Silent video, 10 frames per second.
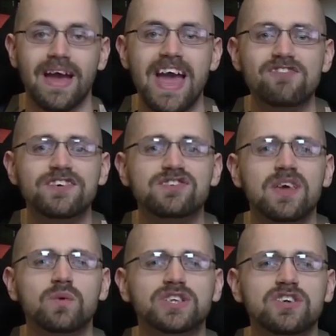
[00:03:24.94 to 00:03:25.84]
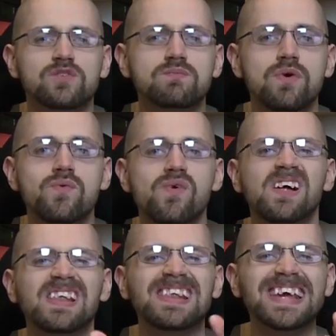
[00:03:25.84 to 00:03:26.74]
Everything will just move
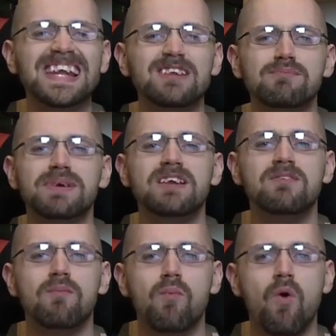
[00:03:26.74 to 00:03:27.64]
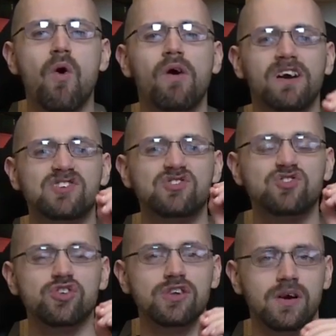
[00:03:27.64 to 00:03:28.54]
a little bit more
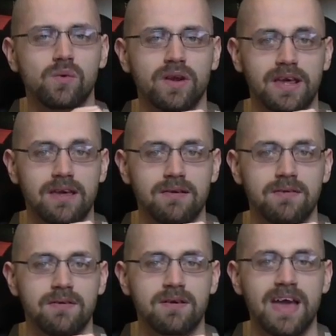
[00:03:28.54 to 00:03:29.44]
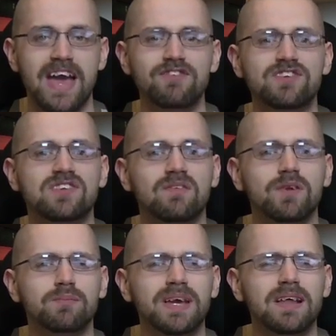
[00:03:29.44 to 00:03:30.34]
slowly. Everything
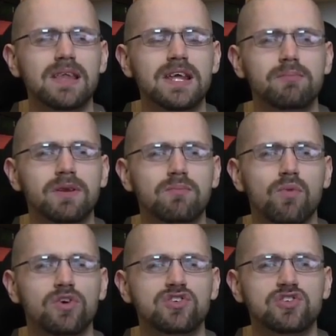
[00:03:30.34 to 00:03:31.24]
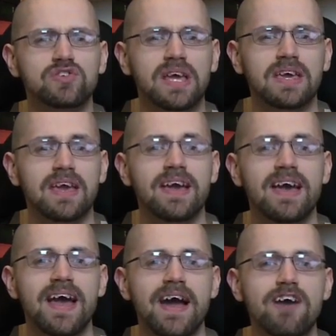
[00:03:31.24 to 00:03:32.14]
will be a little bit more sticky.
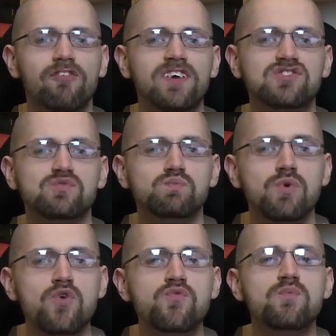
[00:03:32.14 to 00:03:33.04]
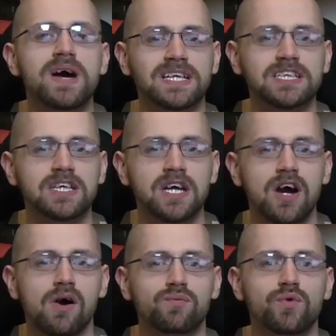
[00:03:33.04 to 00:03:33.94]
Every movement
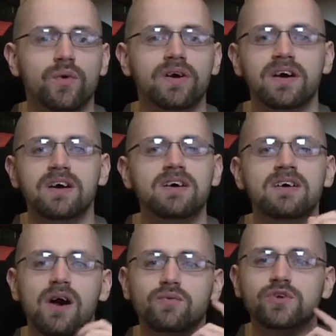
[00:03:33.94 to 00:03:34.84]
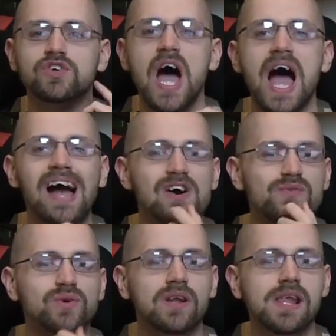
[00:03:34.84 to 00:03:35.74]
of your tongue,
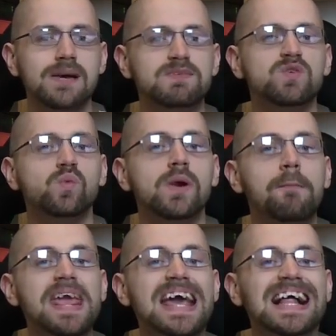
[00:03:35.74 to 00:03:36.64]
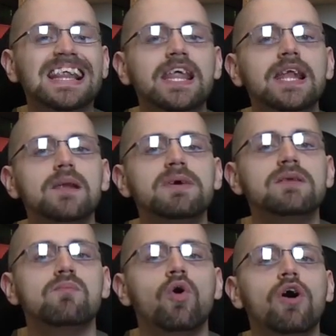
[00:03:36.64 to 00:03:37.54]
of your lips will be a little
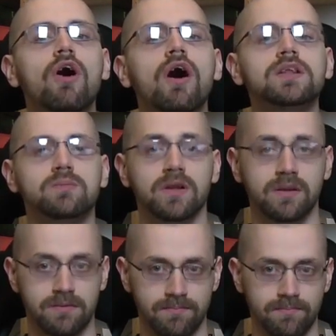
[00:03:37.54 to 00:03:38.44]
bit more audible.